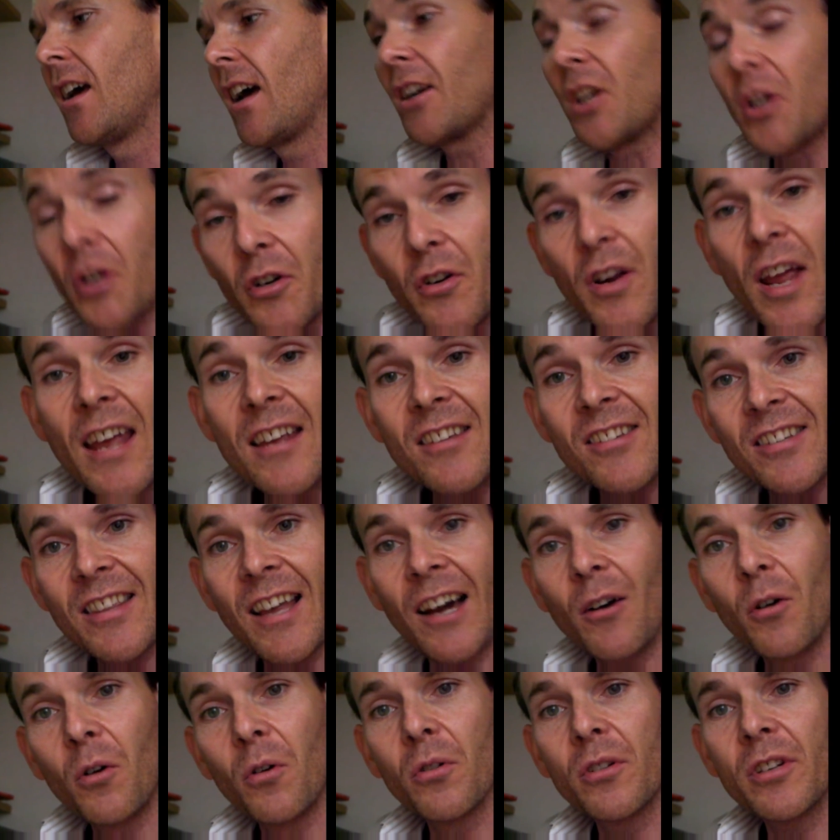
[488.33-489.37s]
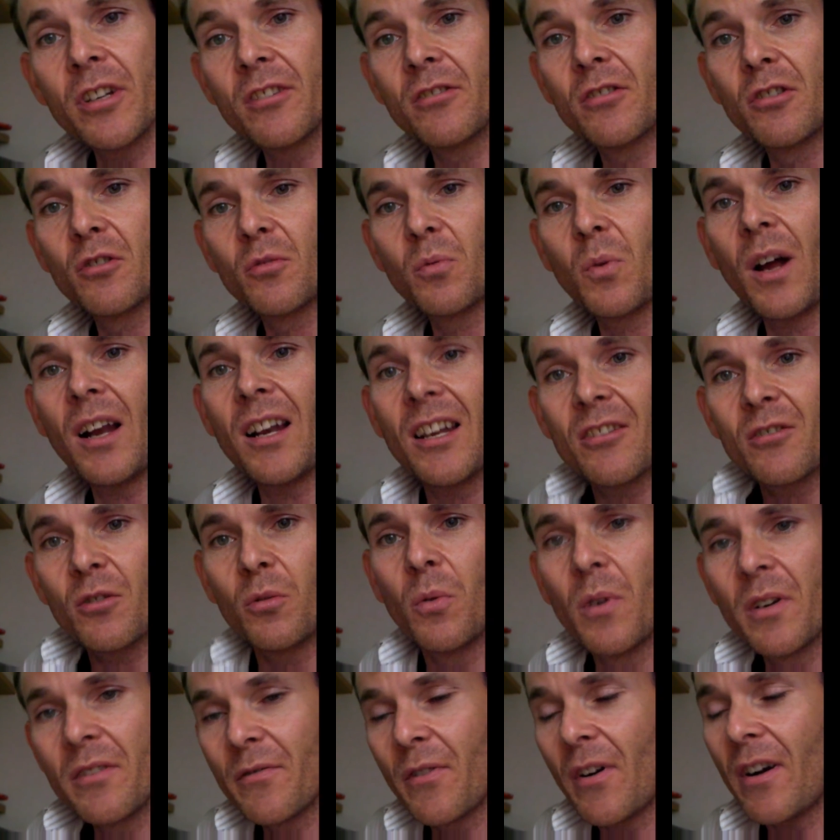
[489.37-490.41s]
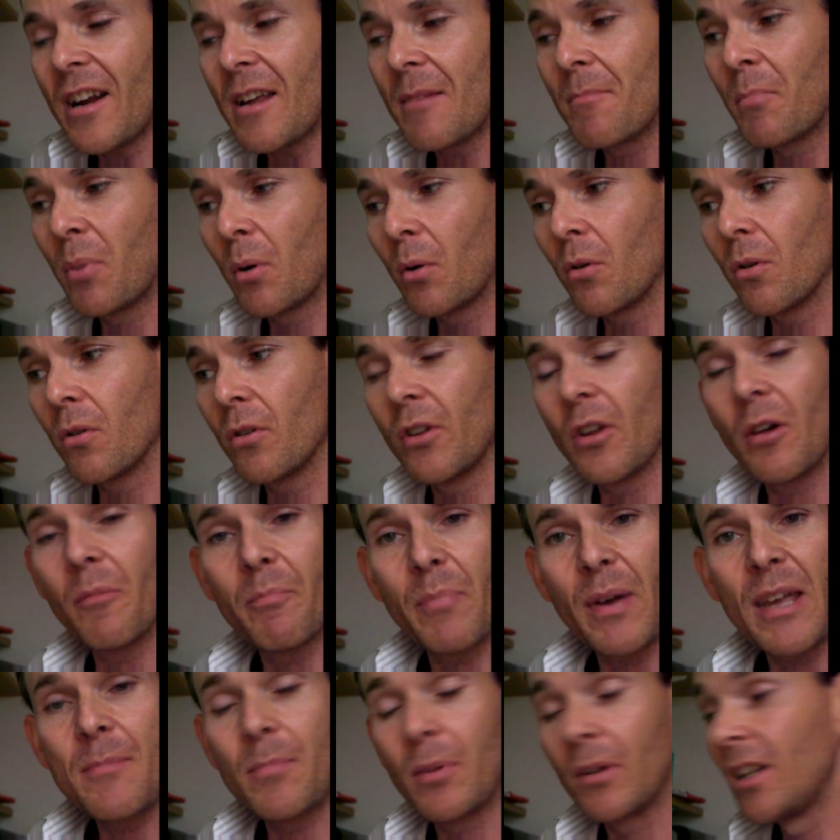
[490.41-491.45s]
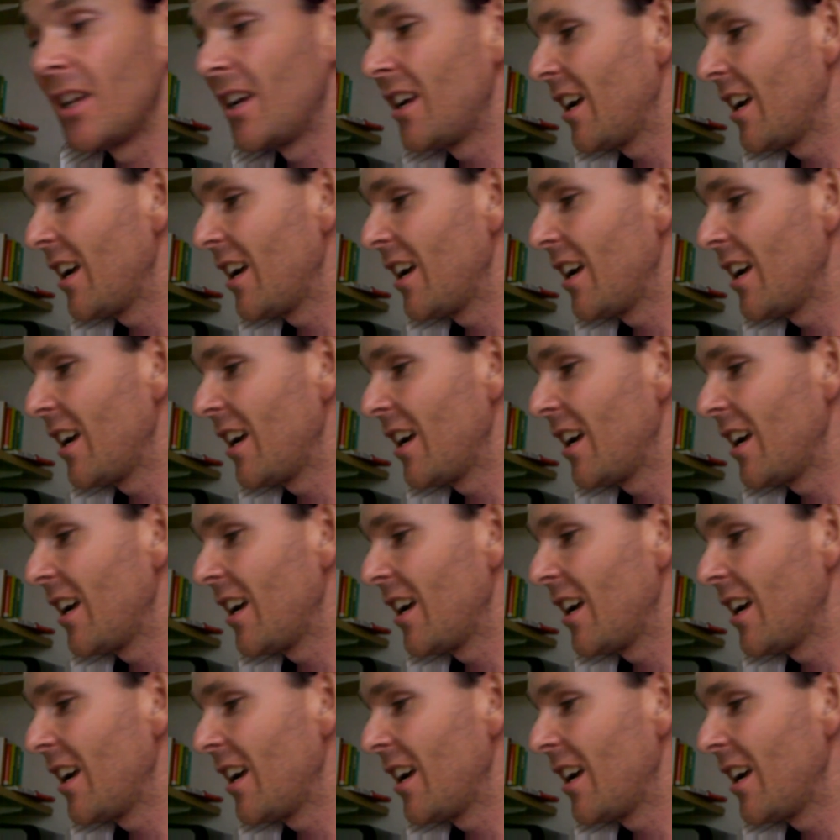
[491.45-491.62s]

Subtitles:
Creating that audience as well, it's always very important that people